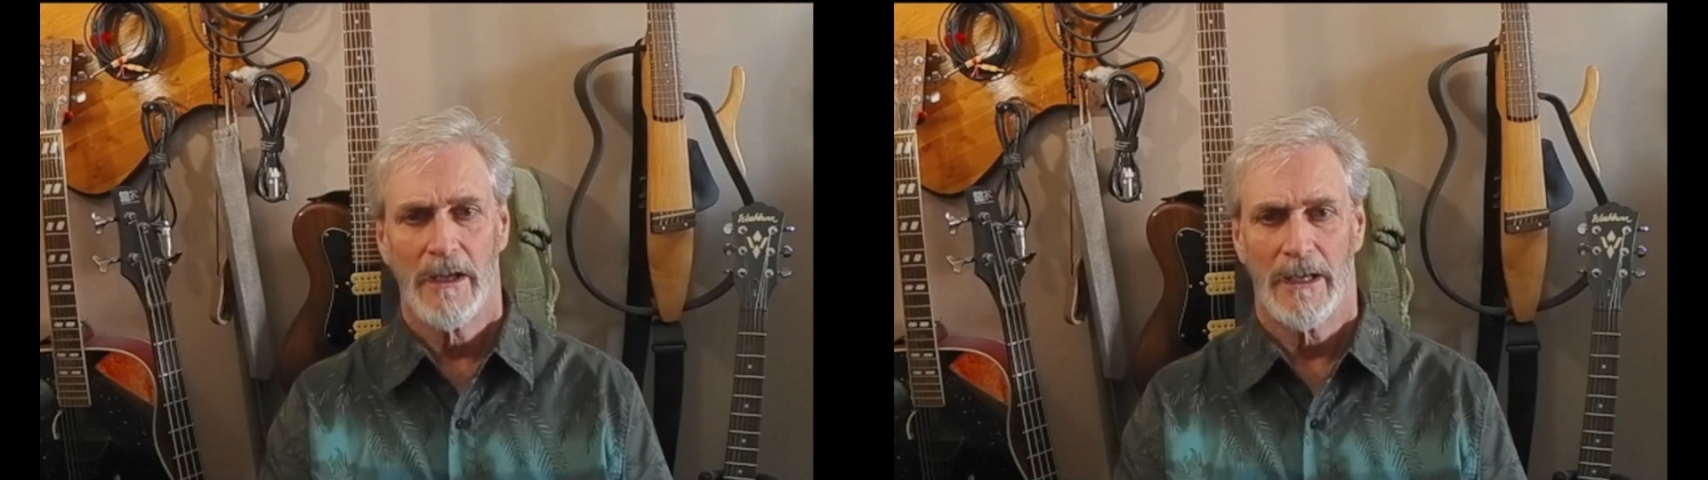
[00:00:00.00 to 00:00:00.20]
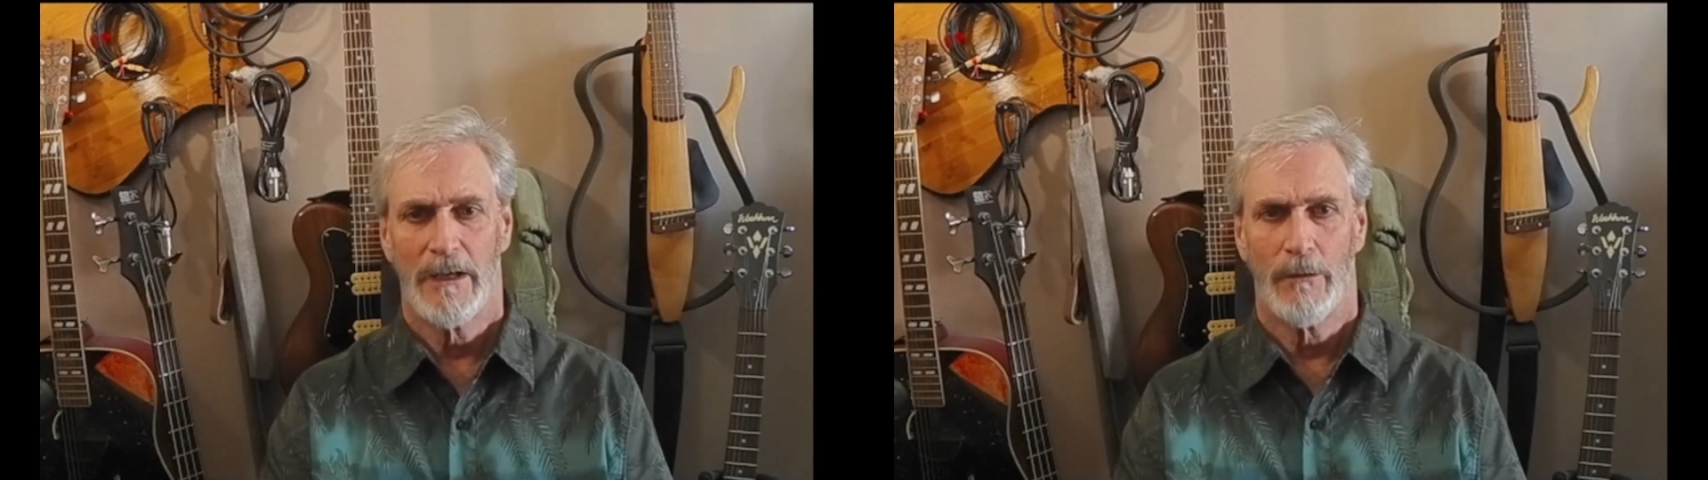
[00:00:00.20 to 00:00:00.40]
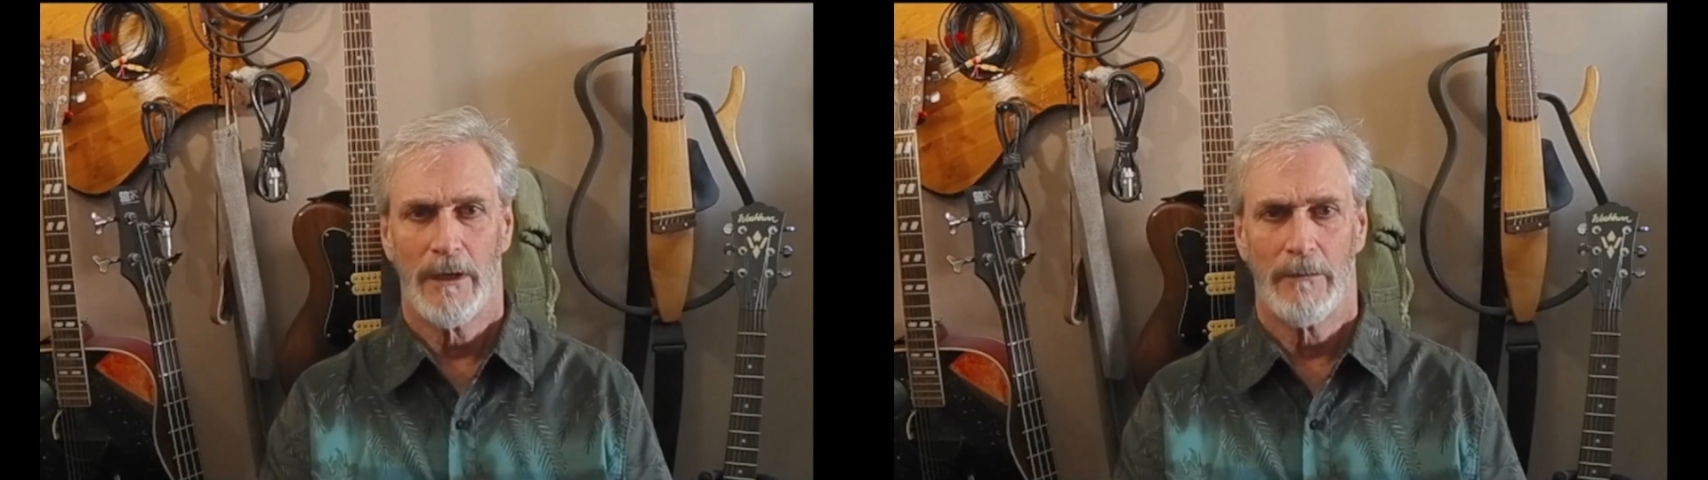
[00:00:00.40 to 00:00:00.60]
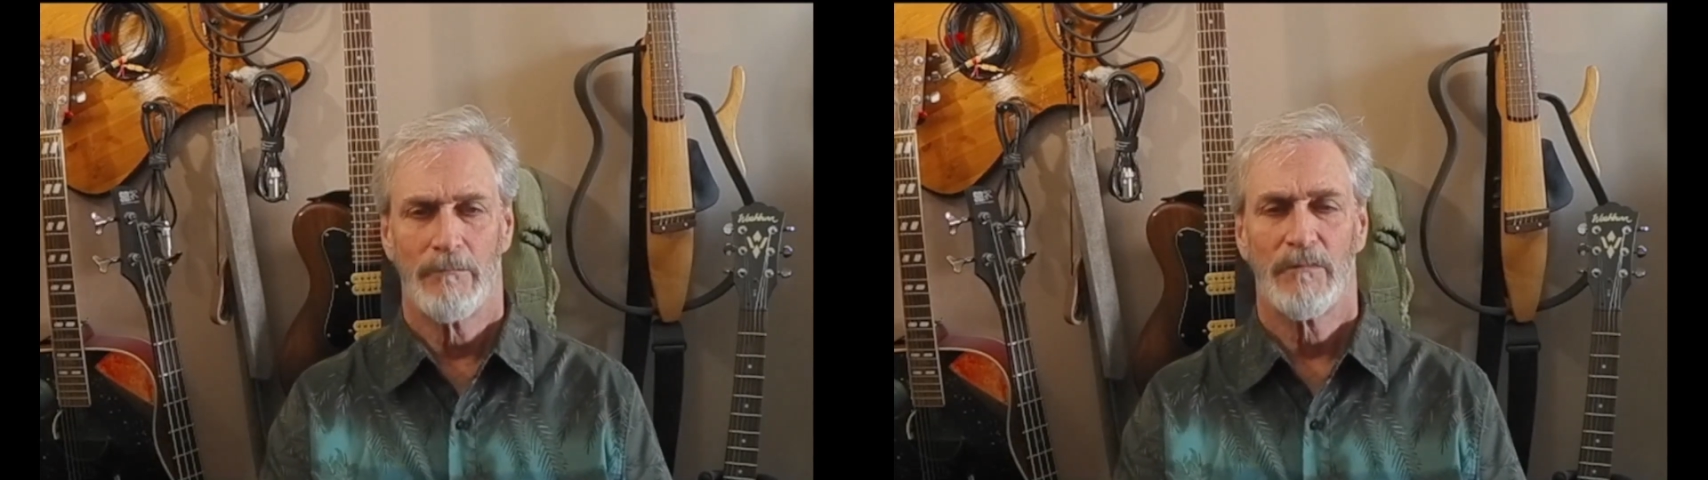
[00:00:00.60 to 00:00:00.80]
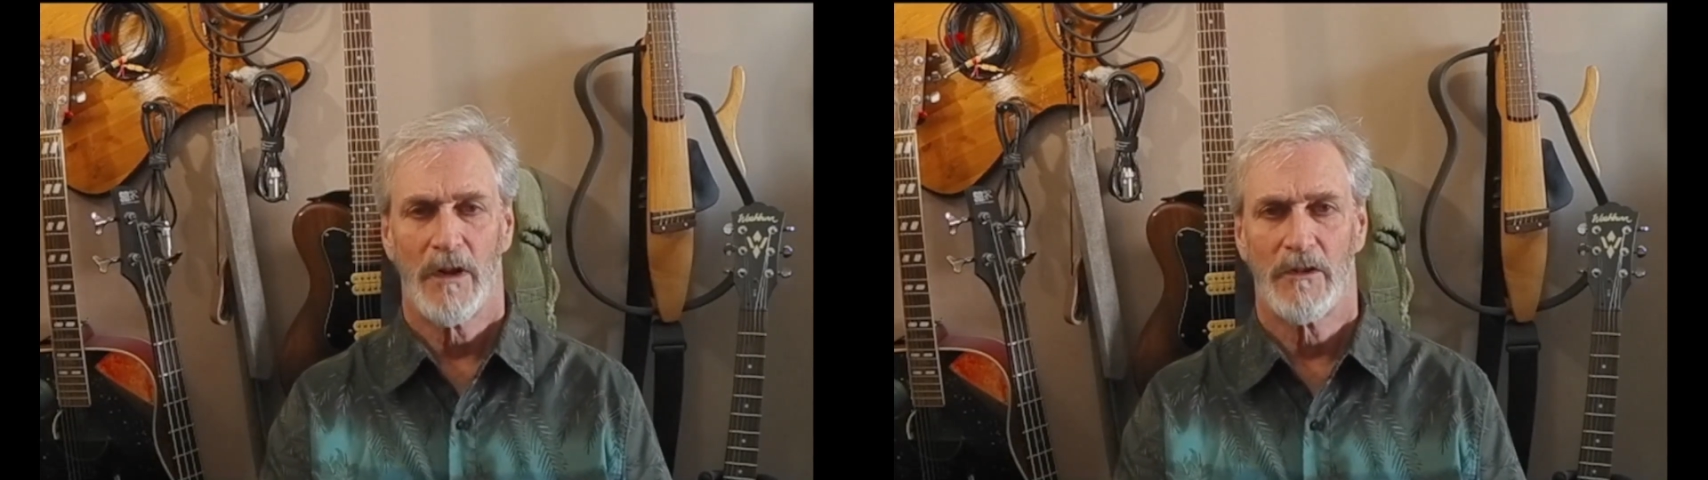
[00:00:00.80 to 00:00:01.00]
Anyway,
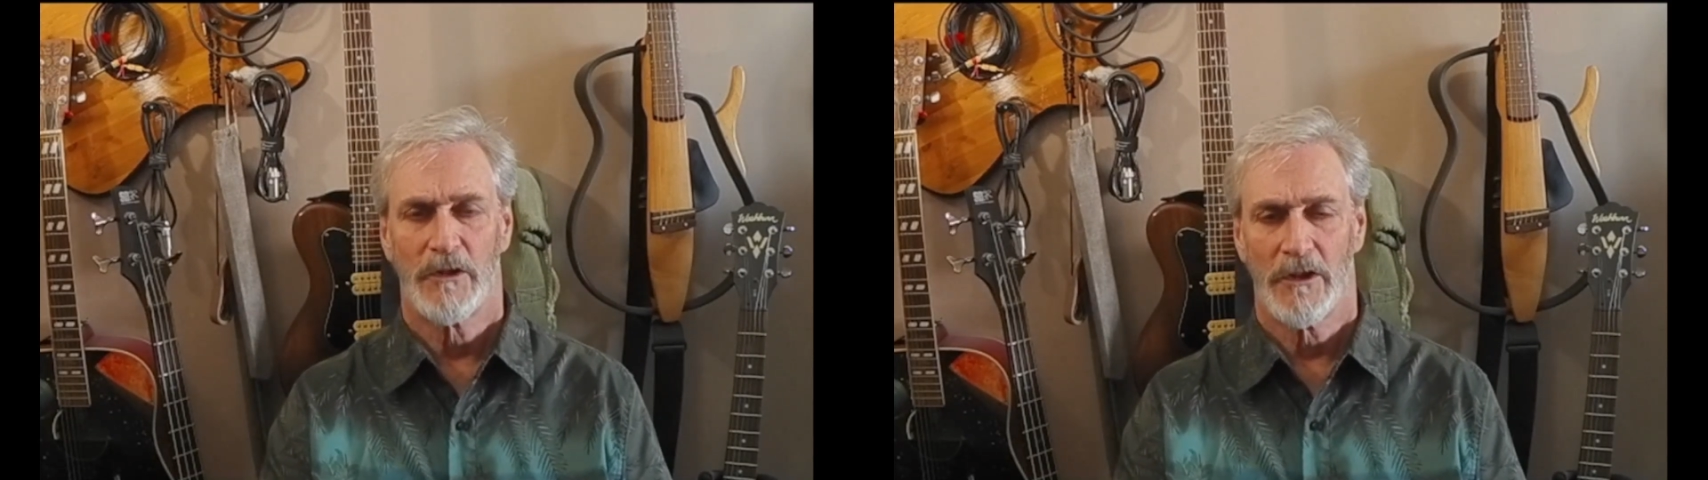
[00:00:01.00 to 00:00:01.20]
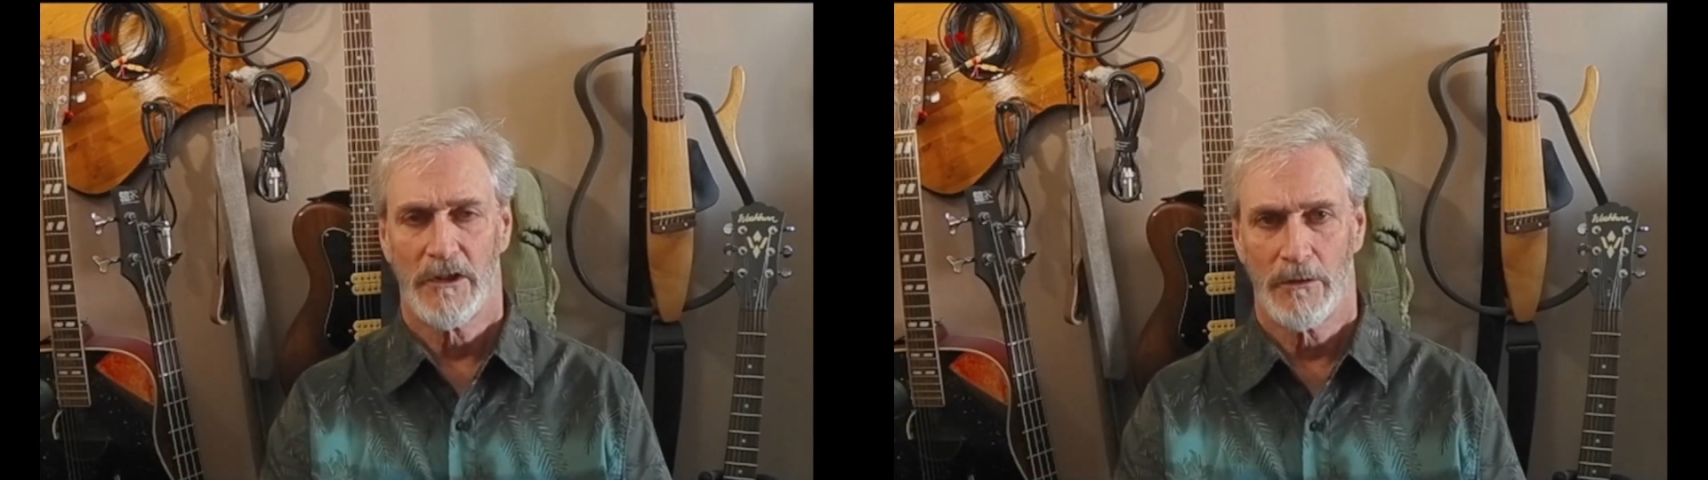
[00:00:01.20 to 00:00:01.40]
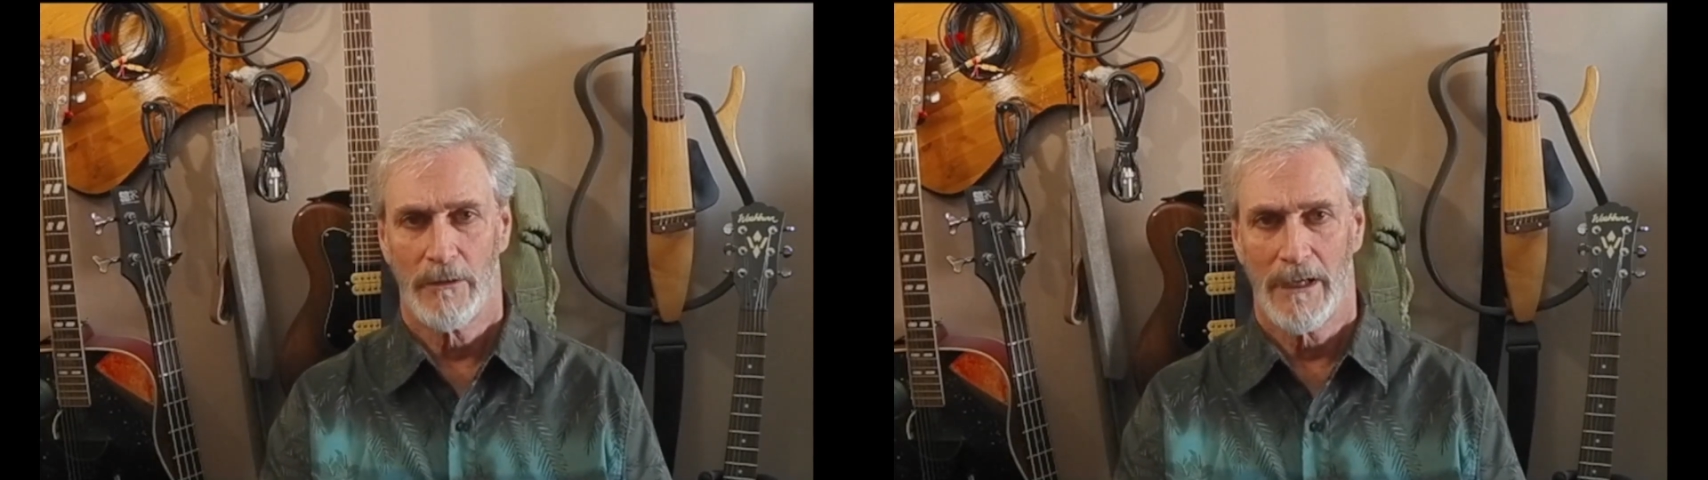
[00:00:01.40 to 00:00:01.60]
I'll talk to you